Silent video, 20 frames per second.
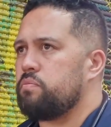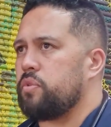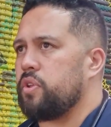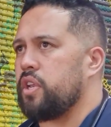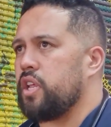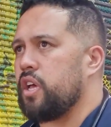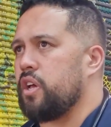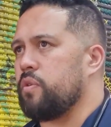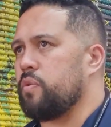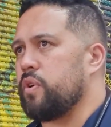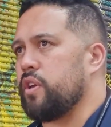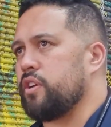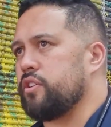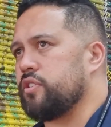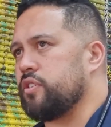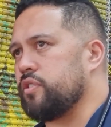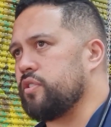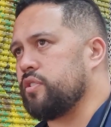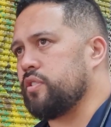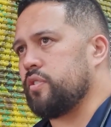And now we're
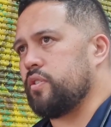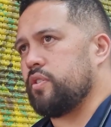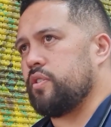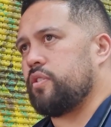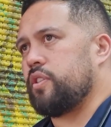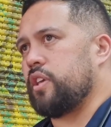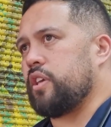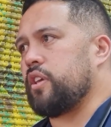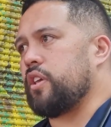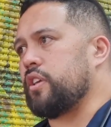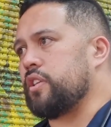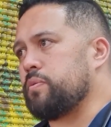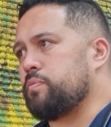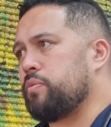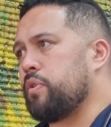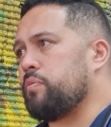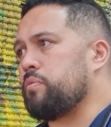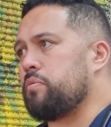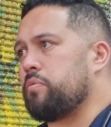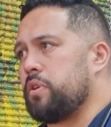actually thinking
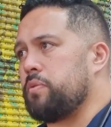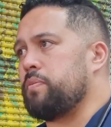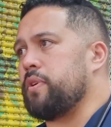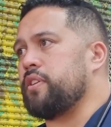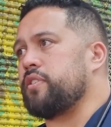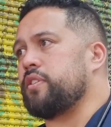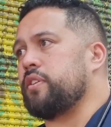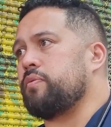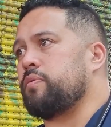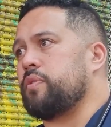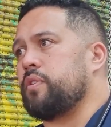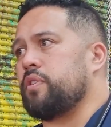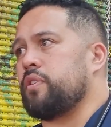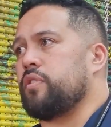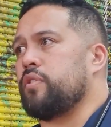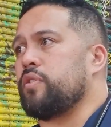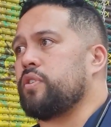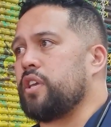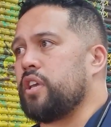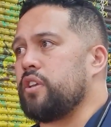it's probably best if we
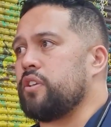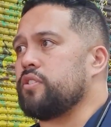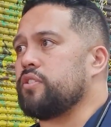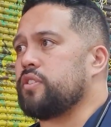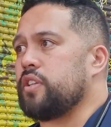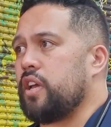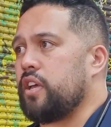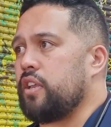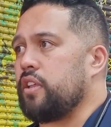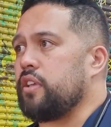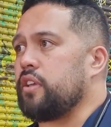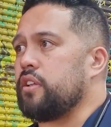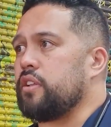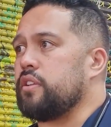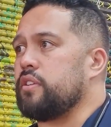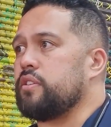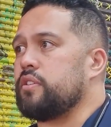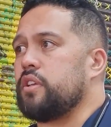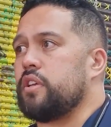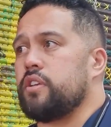look at starting
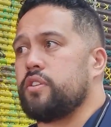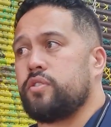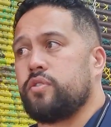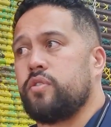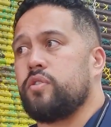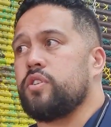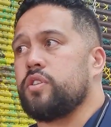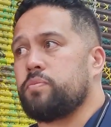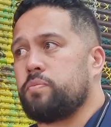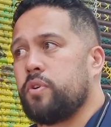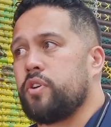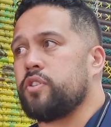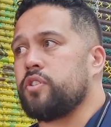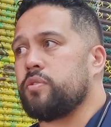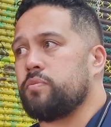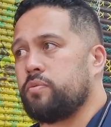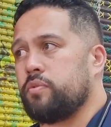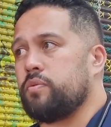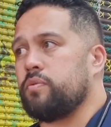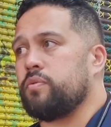it as soon as
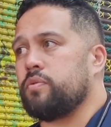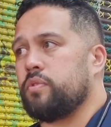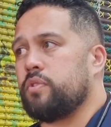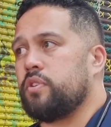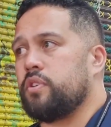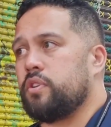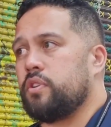possible